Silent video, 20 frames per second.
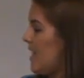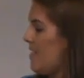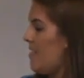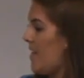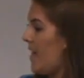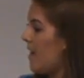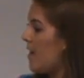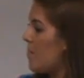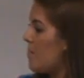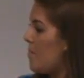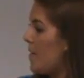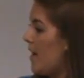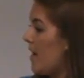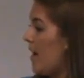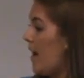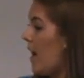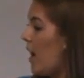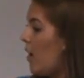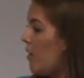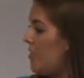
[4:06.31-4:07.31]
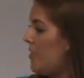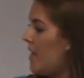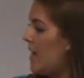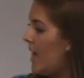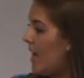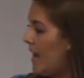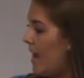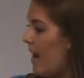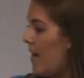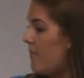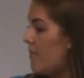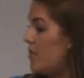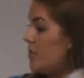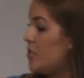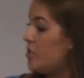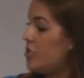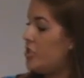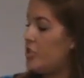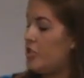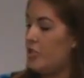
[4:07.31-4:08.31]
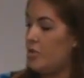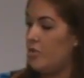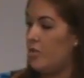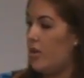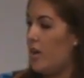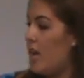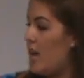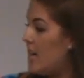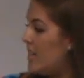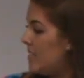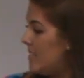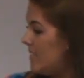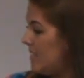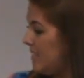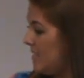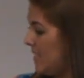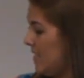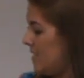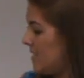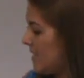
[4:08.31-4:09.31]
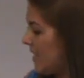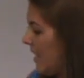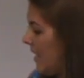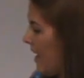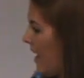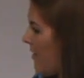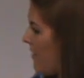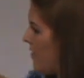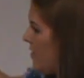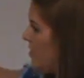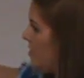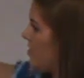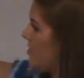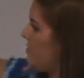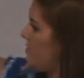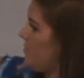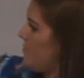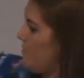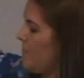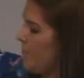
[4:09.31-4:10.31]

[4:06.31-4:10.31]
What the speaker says: and they compare healthy cadavers to diseased cadavers.